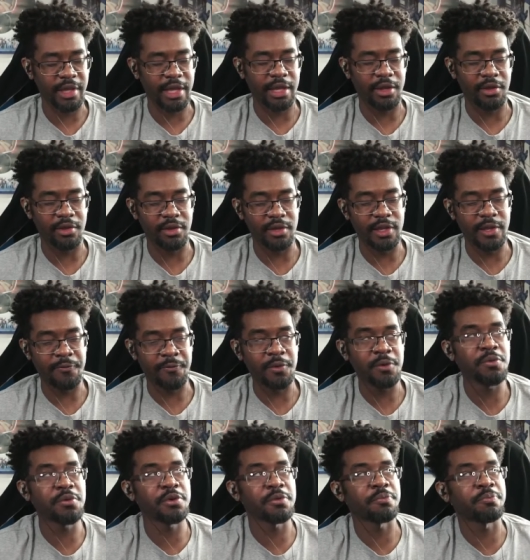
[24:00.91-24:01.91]
Like, if we
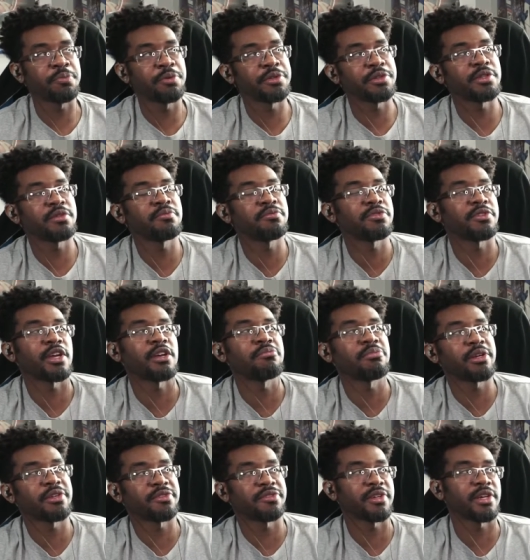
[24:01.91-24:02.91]
were to put them side
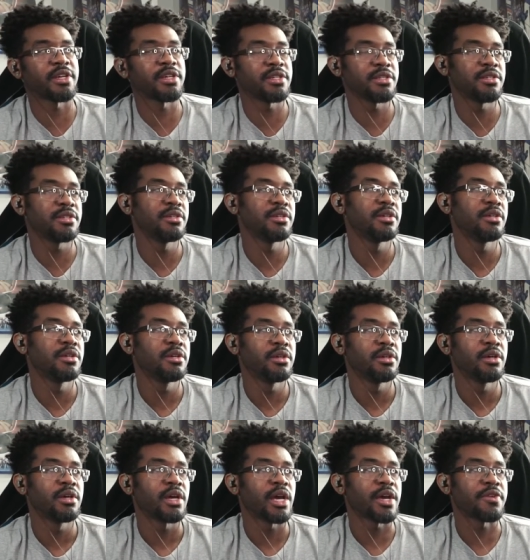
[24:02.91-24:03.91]
by side,
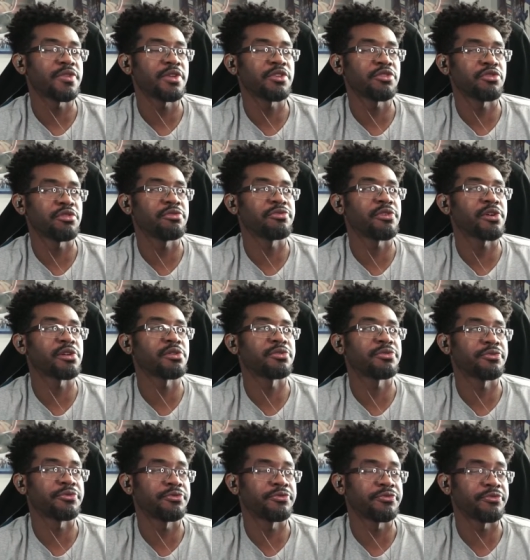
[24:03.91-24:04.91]
I think Street Fighter
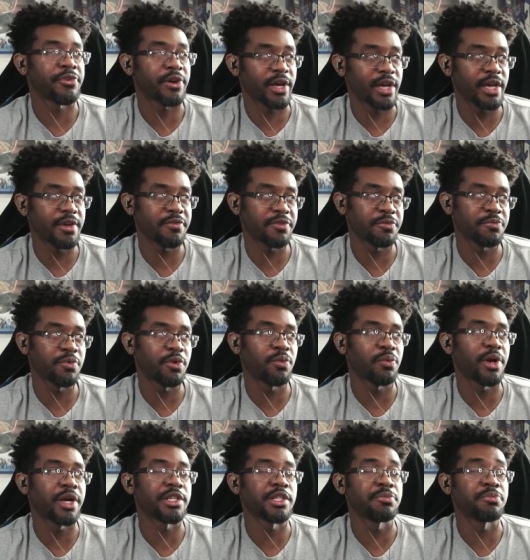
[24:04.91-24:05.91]
five is more
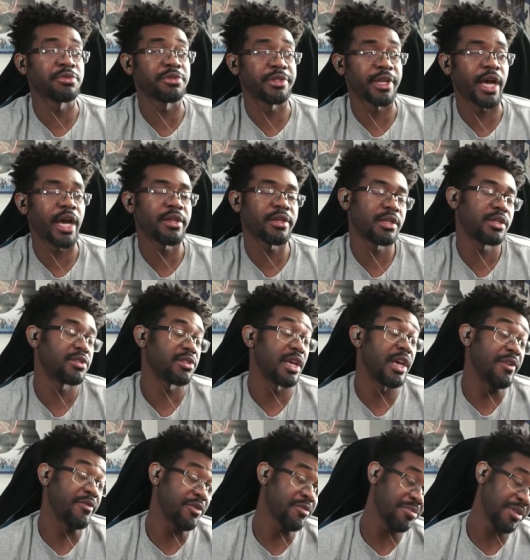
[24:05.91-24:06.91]
watchable now than it's
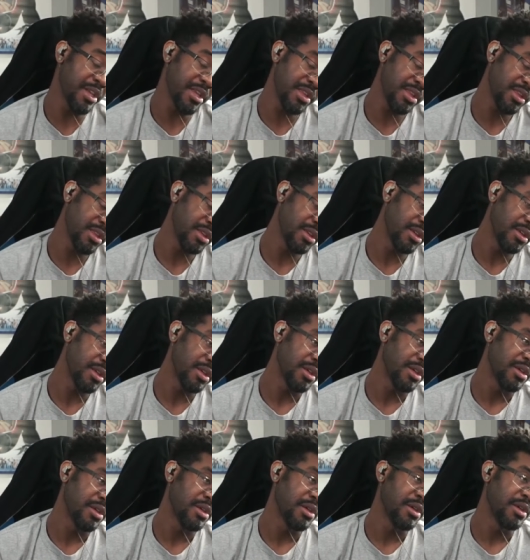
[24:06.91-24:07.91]
ever been.
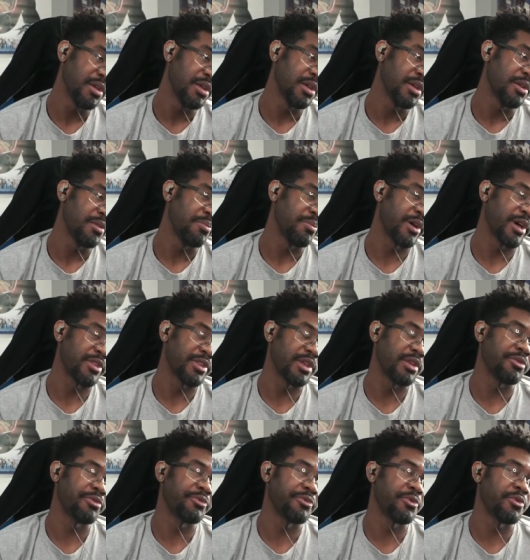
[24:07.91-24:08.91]
But I
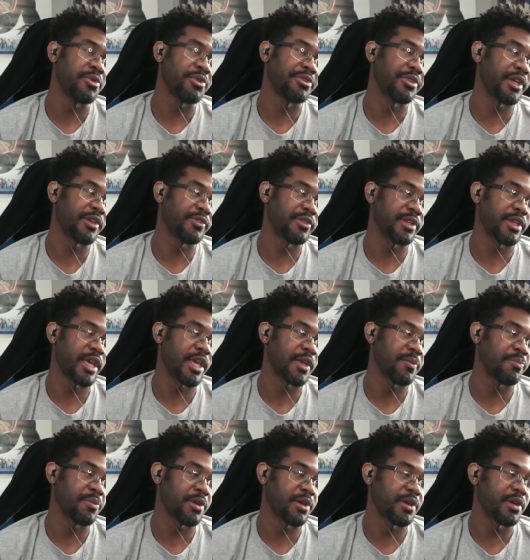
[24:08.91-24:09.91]
think four takes the
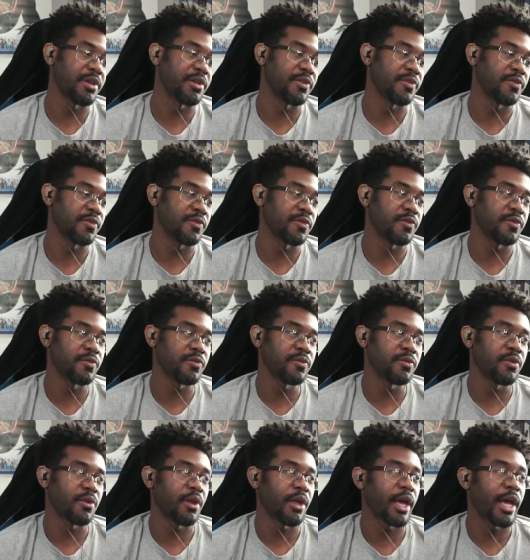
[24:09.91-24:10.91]
cake because
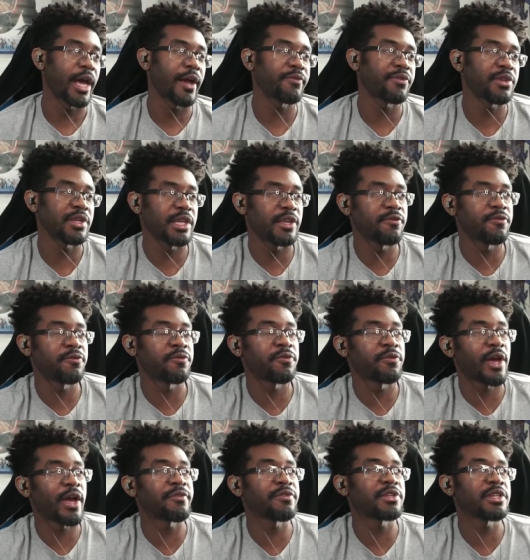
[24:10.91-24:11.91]
I have to
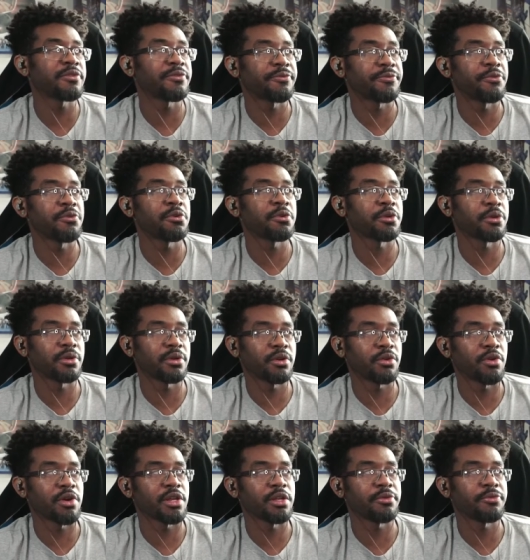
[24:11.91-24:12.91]
give I have to give four
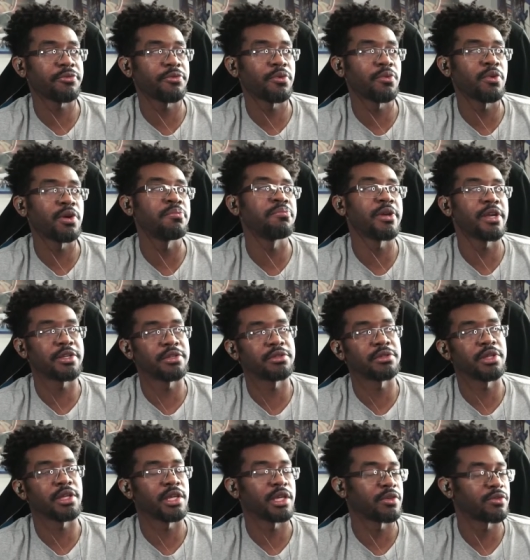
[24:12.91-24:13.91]
credit for one major
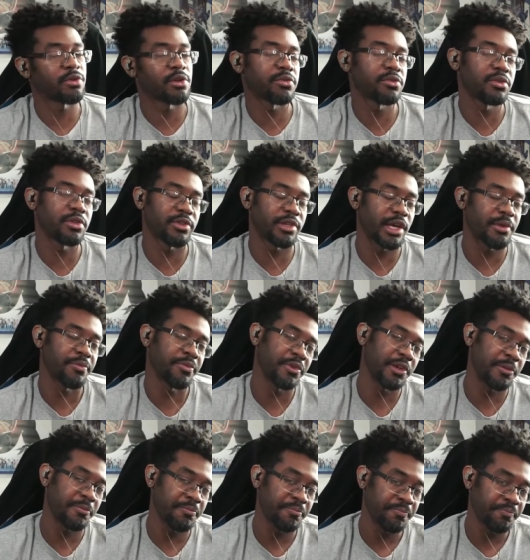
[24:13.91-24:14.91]
thing. It's also the time
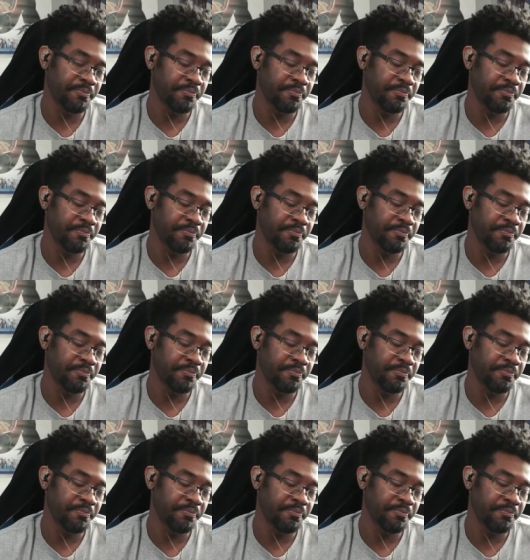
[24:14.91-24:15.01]
frame.